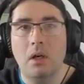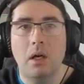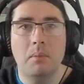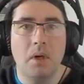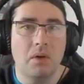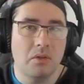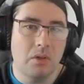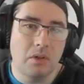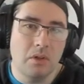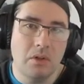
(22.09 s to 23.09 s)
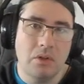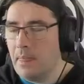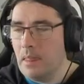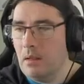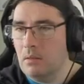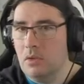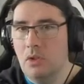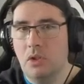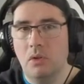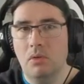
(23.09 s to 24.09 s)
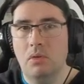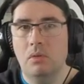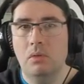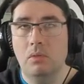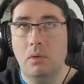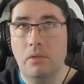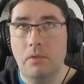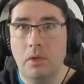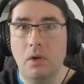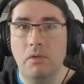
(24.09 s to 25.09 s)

Chimera series. John, what have you got